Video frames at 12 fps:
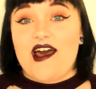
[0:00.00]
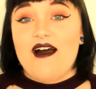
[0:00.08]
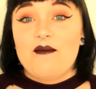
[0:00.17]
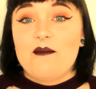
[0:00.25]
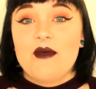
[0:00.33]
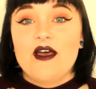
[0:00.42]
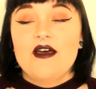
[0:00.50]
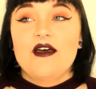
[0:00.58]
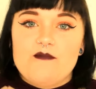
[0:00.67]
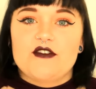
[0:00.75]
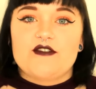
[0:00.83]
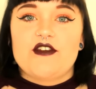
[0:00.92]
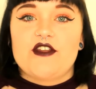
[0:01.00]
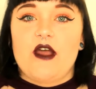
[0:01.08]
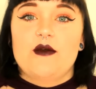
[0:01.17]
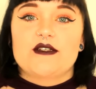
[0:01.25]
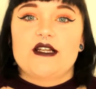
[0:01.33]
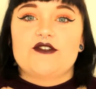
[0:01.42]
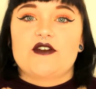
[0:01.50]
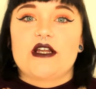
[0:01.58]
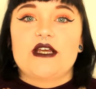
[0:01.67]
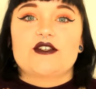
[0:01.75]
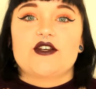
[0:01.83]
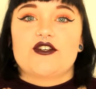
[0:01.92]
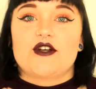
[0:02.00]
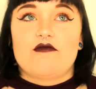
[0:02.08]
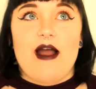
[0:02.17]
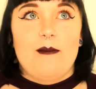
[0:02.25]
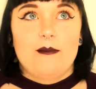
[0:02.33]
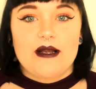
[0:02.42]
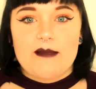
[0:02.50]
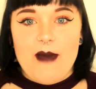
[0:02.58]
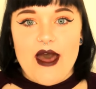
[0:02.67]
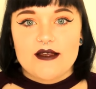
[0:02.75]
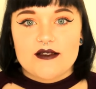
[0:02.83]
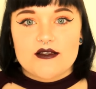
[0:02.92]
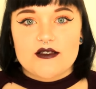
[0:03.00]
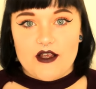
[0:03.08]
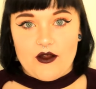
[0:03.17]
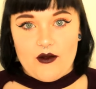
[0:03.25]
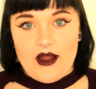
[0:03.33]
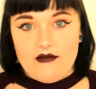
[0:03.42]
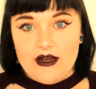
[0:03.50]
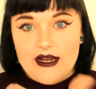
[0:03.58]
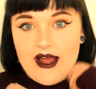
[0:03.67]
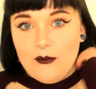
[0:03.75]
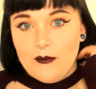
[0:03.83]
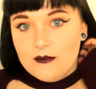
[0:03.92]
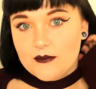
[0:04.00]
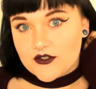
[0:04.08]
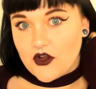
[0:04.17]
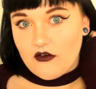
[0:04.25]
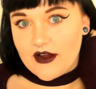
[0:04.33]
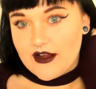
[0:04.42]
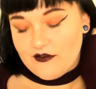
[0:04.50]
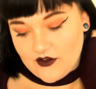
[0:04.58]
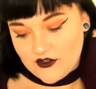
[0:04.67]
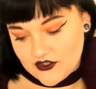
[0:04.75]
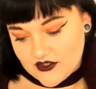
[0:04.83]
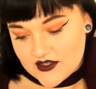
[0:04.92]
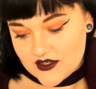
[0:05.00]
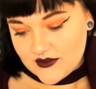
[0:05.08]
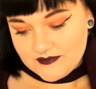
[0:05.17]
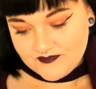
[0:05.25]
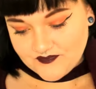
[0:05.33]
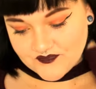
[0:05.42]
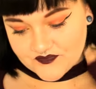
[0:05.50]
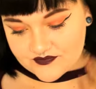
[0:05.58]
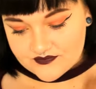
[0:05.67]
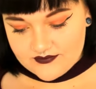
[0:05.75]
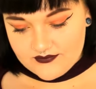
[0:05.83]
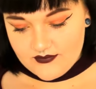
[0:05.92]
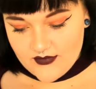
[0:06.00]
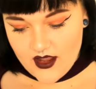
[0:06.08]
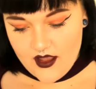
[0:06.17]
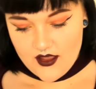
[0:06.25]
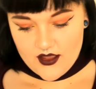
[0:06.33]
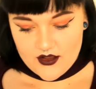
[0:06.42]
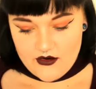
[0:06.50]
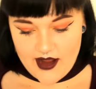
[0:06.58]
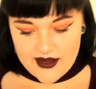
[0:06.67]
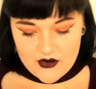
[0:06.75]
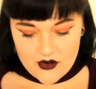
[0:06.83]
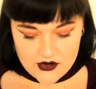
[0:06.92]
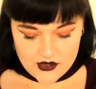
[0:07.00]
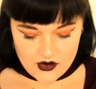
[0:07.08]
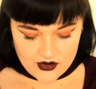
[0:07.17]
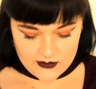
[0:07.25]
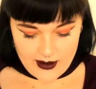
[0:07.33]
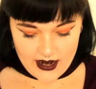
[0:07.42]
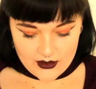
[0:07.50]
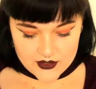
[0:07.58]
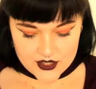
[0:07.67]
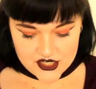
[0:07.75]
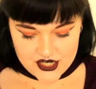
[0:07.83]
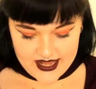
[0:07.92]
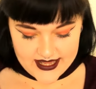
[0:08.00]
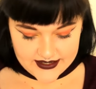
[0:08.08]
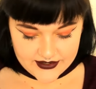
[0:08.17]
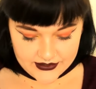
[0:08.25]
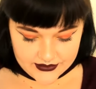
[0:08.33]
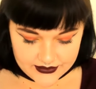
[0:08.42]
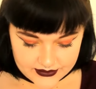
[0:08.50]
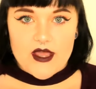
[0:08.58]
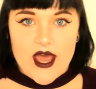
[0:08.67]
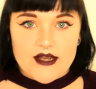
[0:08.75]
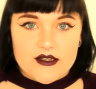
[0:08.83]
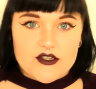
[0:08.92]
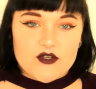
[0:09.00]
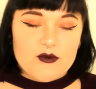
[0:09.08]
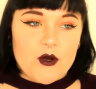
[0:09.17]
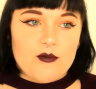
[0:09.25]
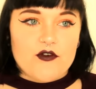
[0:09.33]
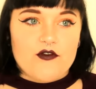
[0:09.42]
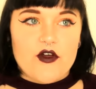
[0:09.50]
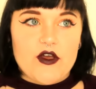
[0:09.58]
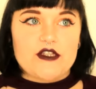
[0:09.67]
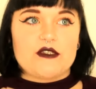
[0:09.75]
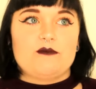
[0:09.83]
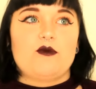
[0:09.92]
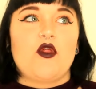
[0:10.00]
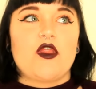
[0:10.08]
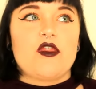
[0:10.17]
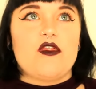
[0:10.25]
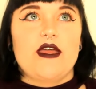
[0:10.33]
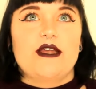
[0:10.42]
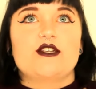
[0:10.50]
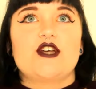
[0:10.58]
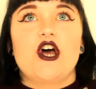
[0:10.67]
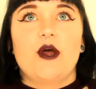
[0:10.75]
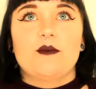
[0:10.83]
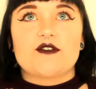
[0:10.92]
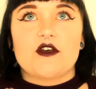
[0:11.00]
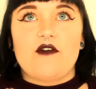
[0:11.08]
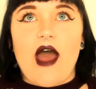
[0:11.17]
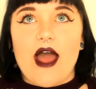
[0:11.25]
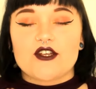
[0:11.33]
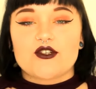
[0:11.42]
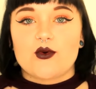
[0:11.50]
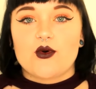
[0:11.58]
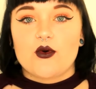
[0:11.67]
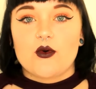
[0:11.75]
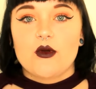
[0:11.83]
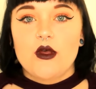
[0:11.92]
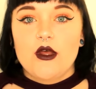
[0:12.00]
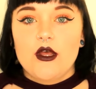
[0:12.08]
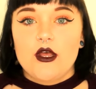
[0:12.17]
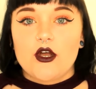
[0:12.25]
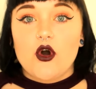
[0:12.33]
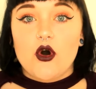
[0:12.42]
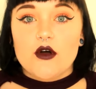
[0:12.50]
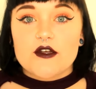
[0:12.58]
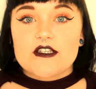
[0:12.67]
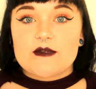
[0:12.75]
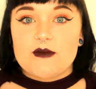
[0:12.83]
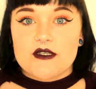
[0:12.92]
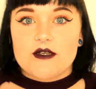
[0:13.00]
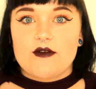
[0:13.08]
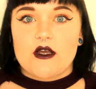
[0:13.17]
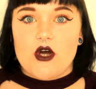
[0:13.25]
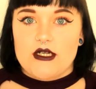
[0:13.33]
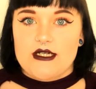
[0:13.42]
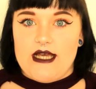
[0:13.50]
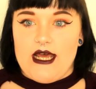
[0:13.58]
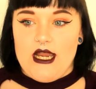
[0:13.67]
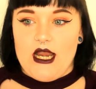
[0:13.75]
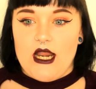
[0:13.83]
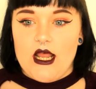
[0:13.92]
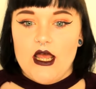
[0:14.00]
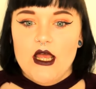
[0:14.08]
am. This video is literally such a rambly mess, so I really am sorry for just cracking on and on about shit. But yeah, to sum up the first month in terms of actual course specific content,